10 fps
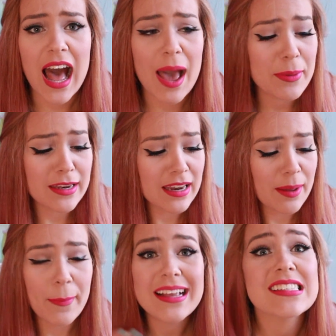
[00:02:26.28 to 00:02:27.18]
I mean,
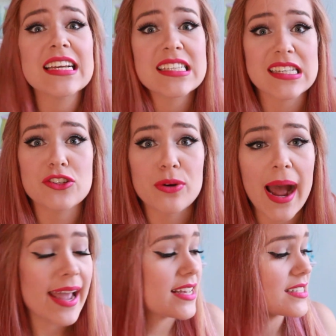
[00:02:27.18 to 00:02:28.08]
my skin's the
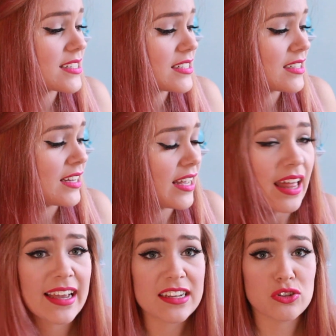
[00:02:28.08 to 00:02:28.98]
driest,
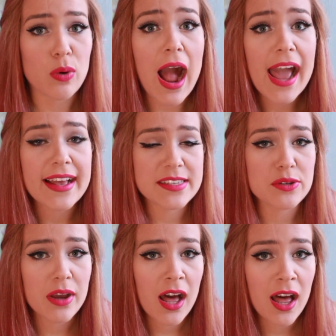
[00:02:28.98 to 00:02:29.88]
like dry as
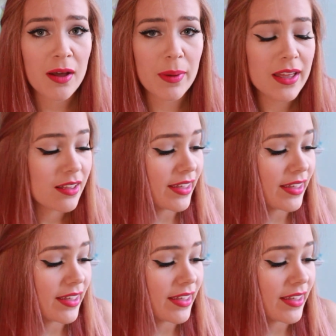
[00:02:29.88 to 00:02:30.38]
you come.